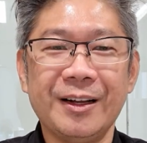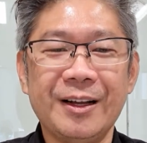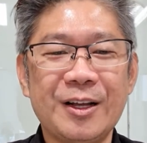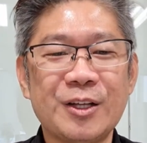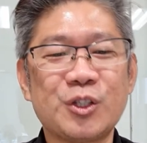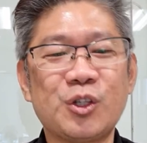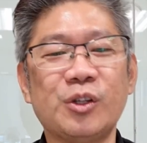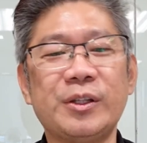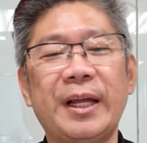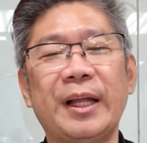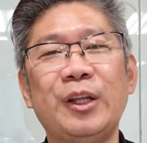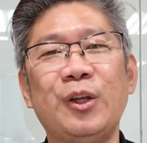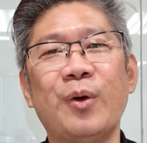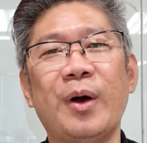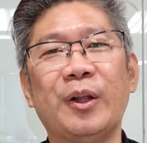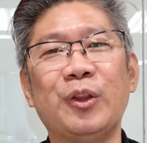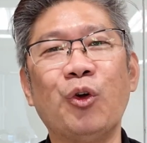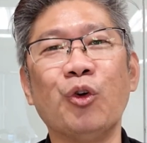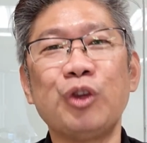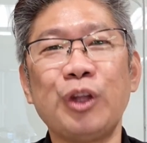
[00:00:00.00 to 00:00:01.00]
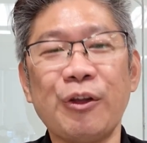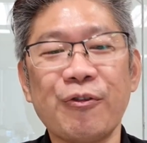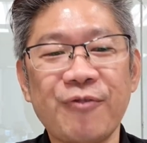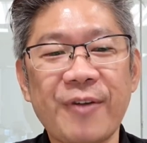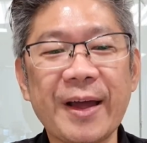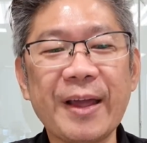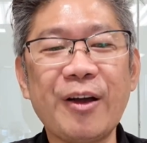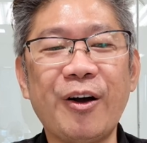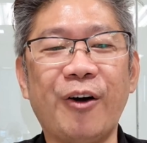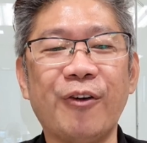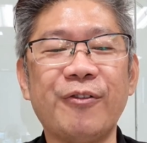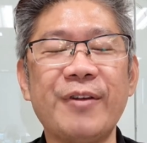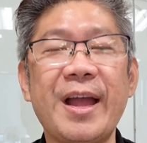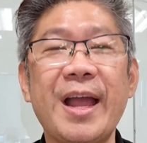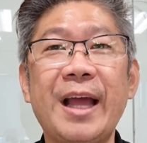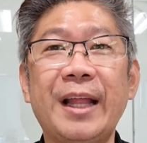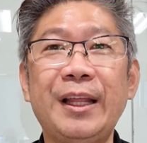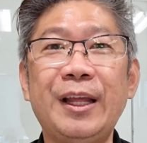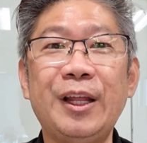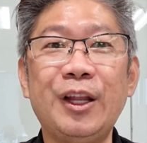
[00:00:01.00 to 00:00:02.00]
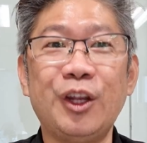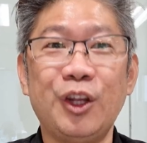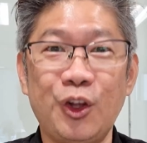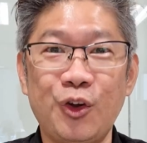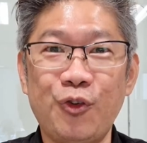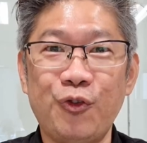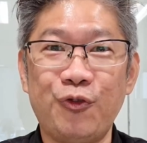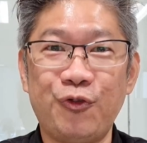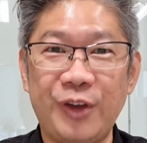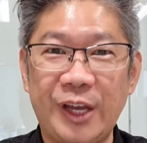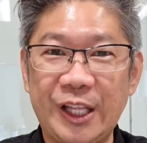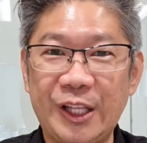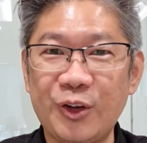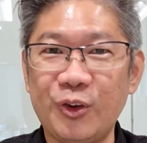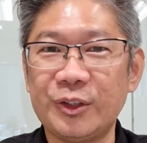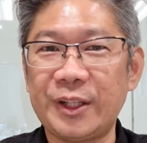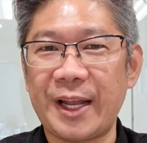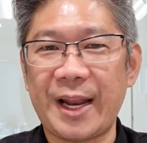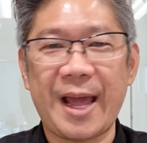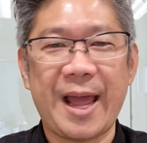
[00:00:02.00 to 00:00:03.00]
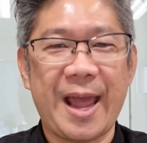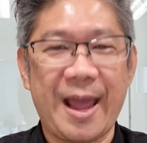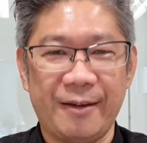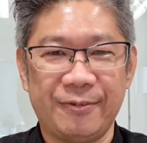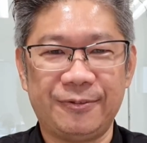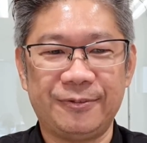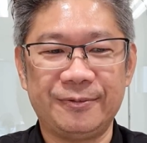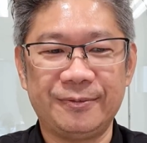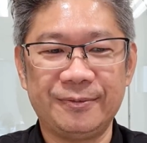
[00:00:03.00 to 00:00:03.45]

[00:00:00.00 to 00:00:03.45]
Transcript: so that you are notified of any new video that I have.